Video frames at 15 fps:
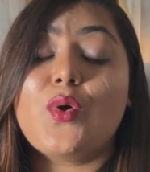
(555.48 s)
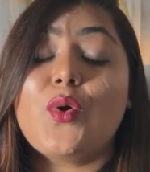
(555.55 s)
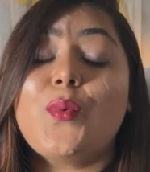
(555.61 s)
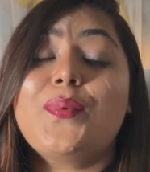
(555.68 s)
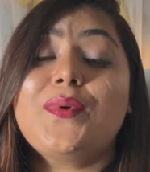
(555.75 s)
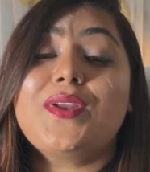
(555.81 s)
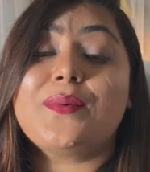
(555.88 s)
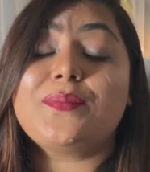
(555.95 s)

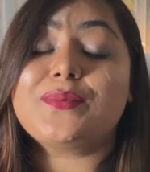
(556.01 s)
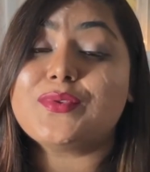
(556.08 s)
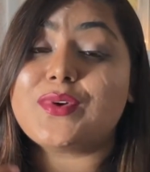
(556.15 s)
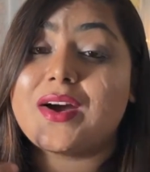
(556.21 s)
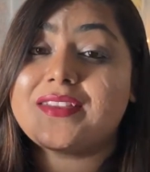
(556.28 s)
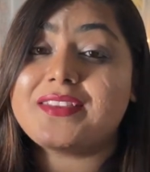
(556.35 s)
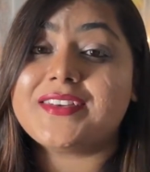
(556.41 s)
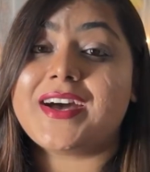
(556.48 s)
open up
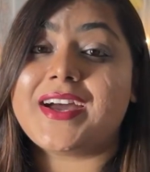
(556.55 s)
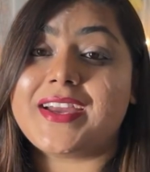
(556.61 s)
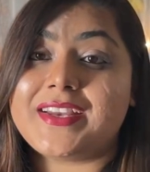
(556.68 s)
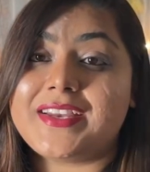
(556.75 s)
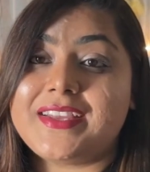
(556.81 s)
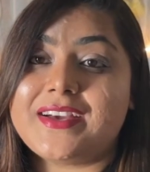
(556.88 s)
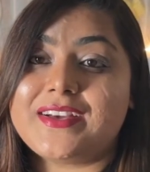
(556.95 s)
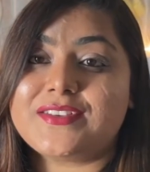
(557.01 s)
to other
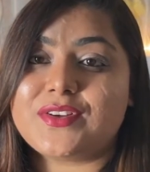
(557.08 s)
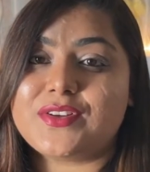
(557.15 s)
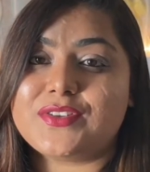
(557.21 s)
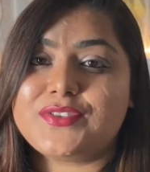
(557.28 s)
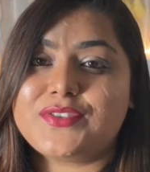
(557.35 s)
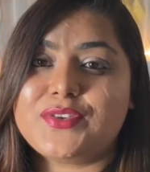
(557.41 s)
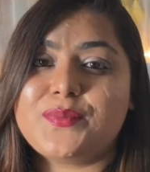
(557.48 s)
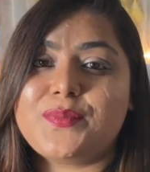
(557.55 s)
ideas
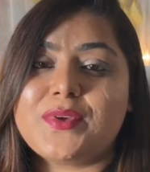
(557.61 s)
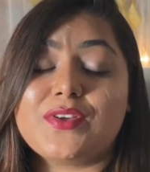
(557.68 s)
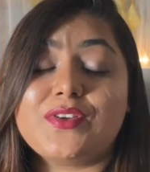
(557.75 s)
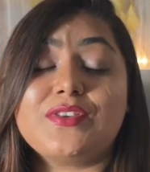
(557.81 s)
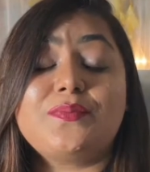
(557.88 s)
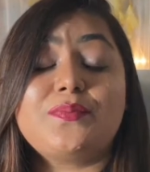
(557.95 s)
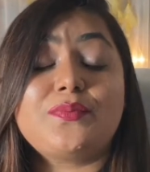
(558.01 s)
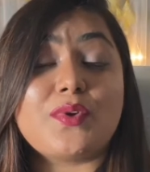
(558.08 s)
also,
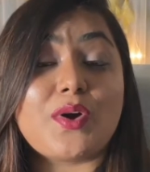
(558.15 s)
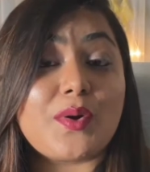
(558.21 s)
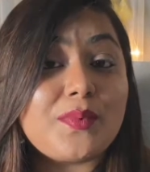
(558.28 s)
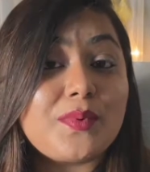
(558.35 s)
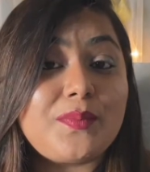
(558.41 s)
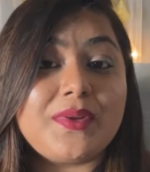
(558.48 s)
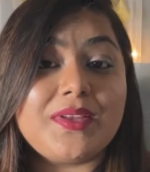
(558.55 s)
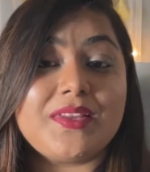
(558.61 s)
because
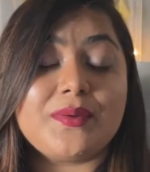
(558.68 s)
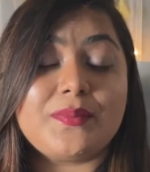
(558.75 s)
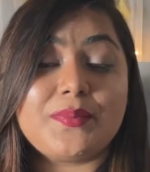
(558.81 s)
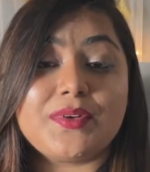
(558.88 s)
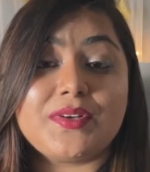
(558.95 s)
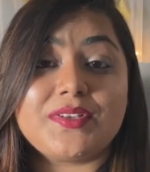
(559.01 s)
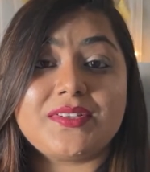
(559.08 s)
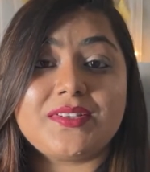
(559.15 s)
probably the
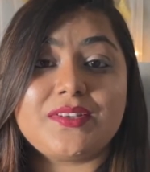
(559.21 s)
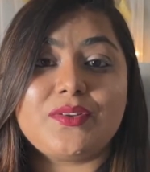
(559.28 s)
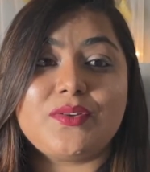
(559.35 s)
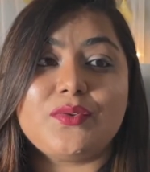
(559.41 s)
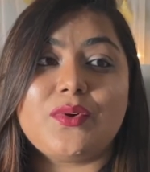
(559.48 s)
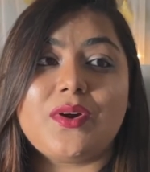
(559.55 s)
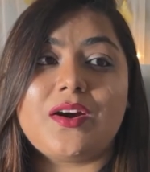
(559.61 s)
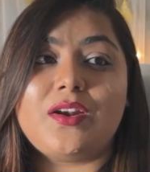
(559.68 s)
person
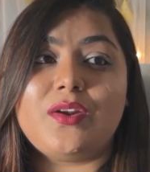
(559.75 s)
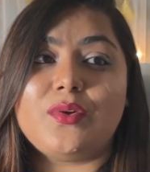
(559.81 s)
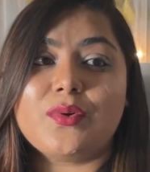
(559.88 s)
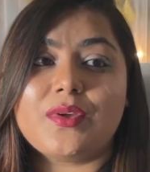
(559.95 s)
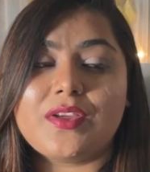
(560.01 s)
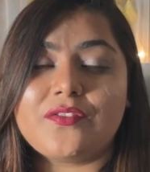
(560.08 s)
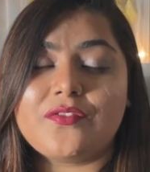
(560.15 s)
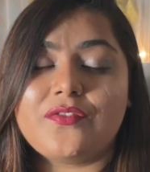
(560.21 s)
you are
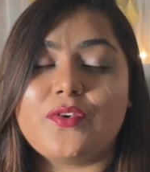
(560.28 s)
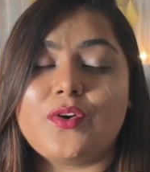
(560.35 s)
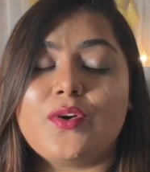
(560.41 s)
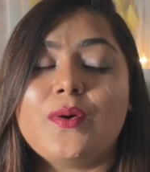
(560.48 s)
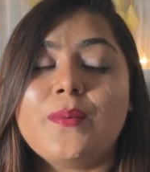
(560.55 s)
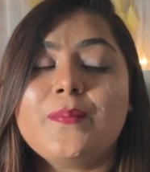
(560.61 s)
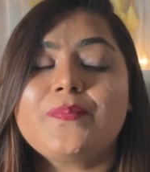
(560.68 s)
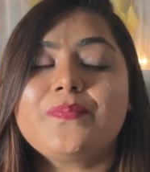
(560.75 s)
looking
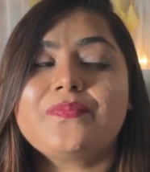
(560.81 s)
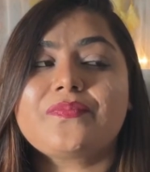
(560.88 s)
for